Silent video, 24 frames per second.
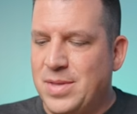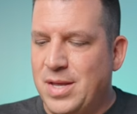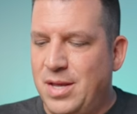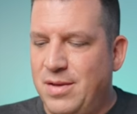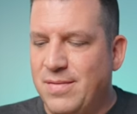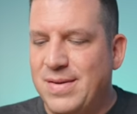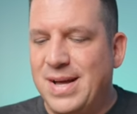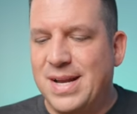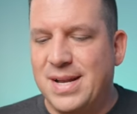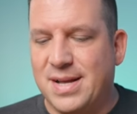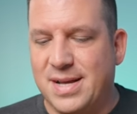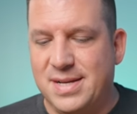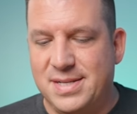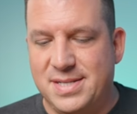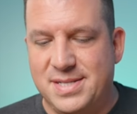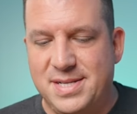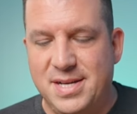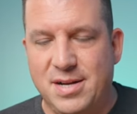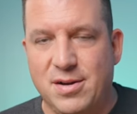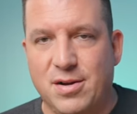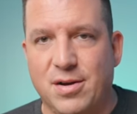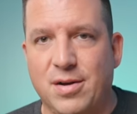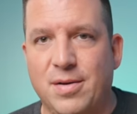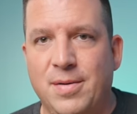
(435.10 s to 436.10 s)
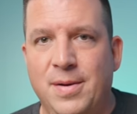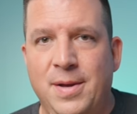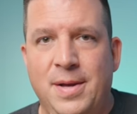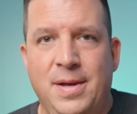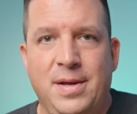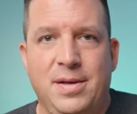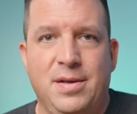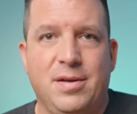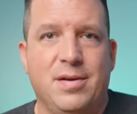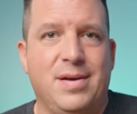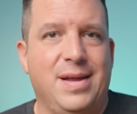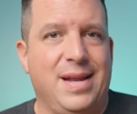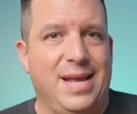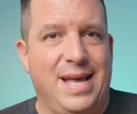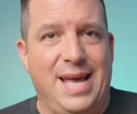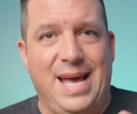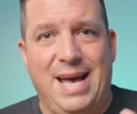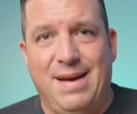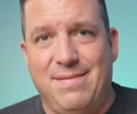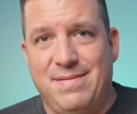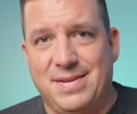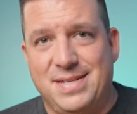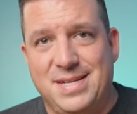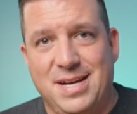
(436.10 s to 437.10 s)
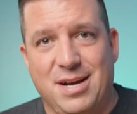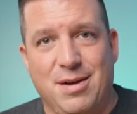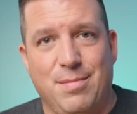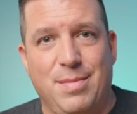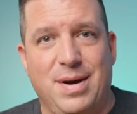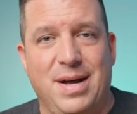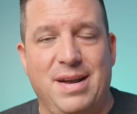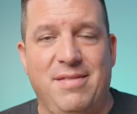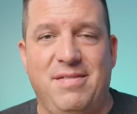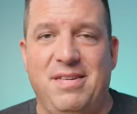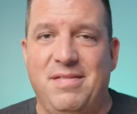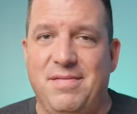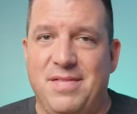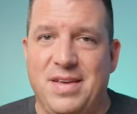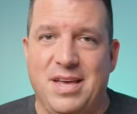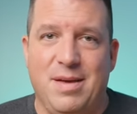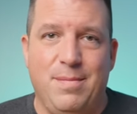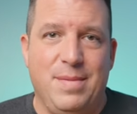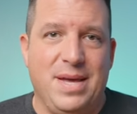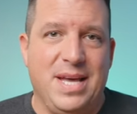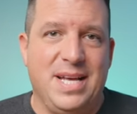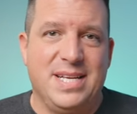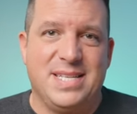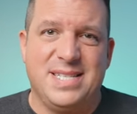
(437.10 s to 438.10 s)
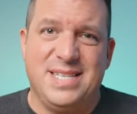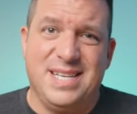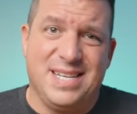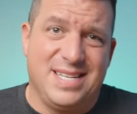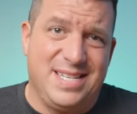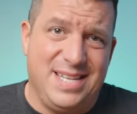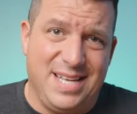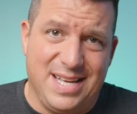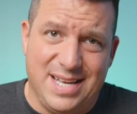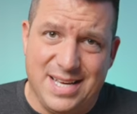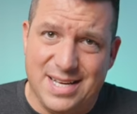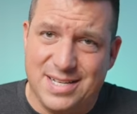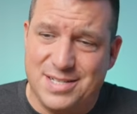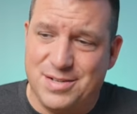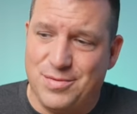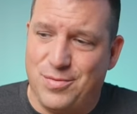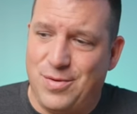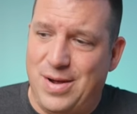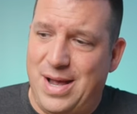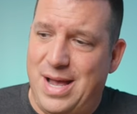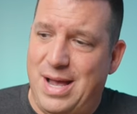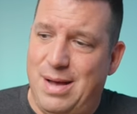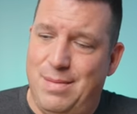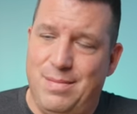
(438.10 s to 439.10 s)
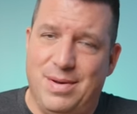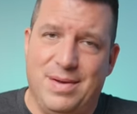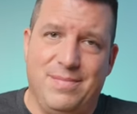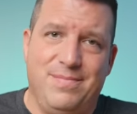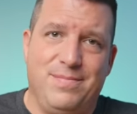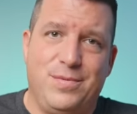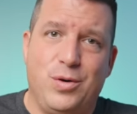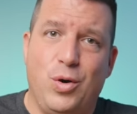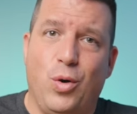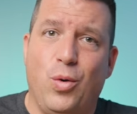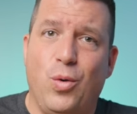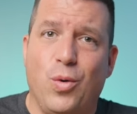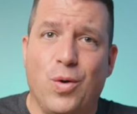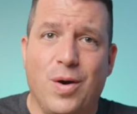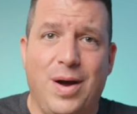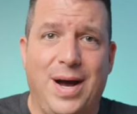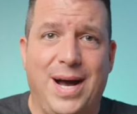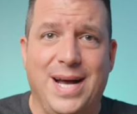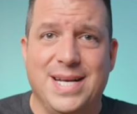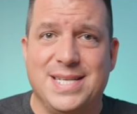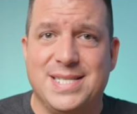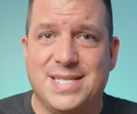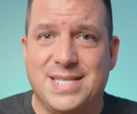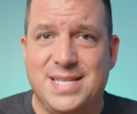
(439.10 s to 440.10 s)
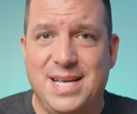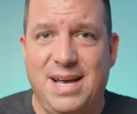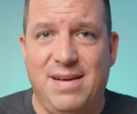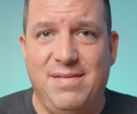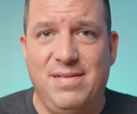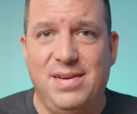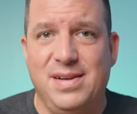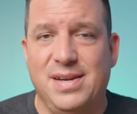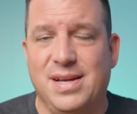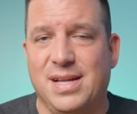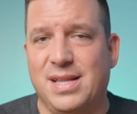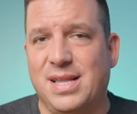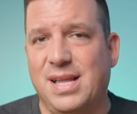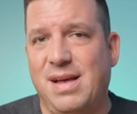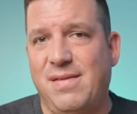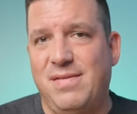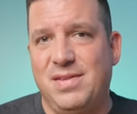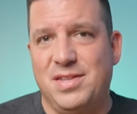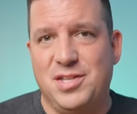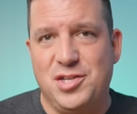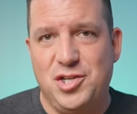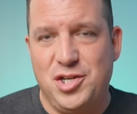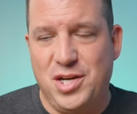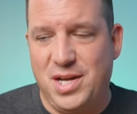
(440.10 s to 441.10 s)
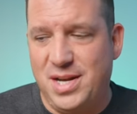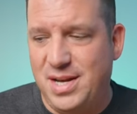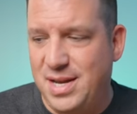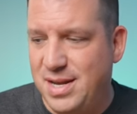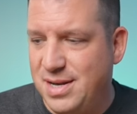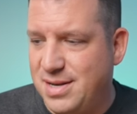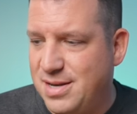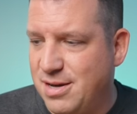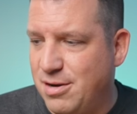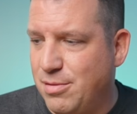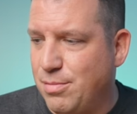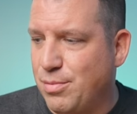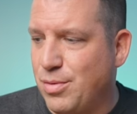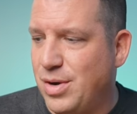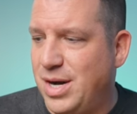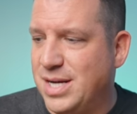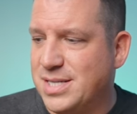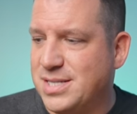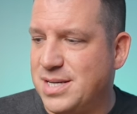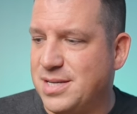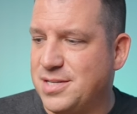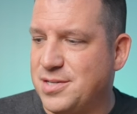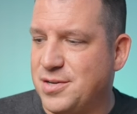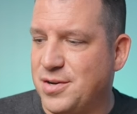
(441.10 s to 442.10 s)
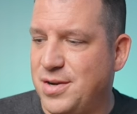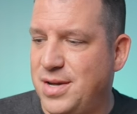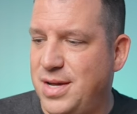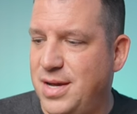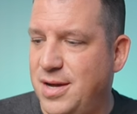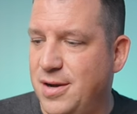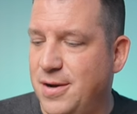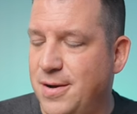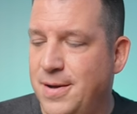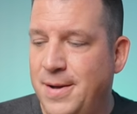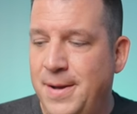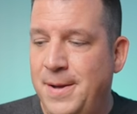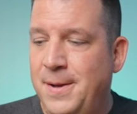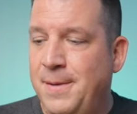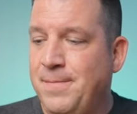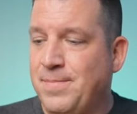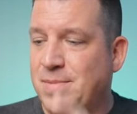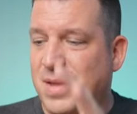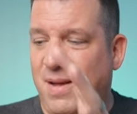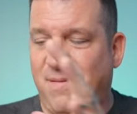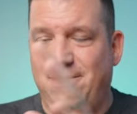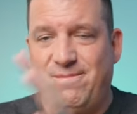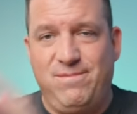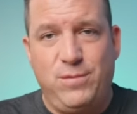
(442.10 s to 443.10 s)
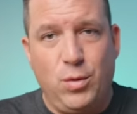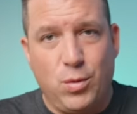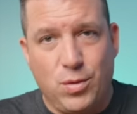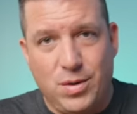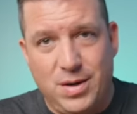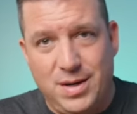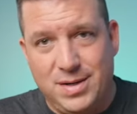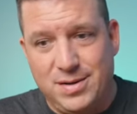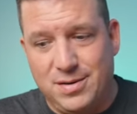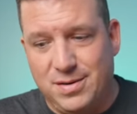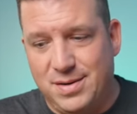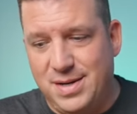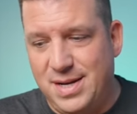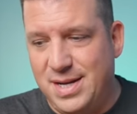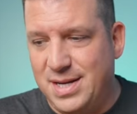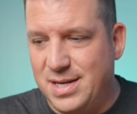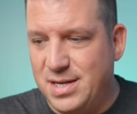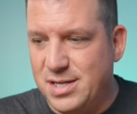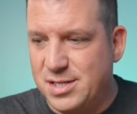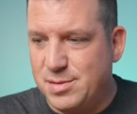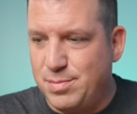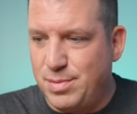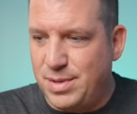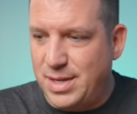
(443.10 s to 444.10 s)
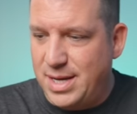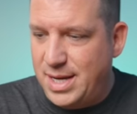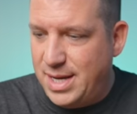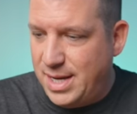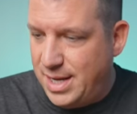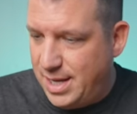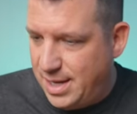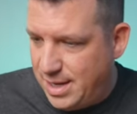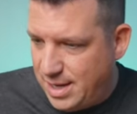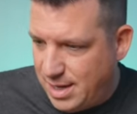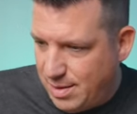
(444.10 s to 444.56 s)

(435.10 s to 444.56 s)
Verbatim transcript: You've got to consider you're getting half a terabyte of NVMe, 16 gigs of RAM, a Core i7 11th gen Intel processor here, a 400 nit display.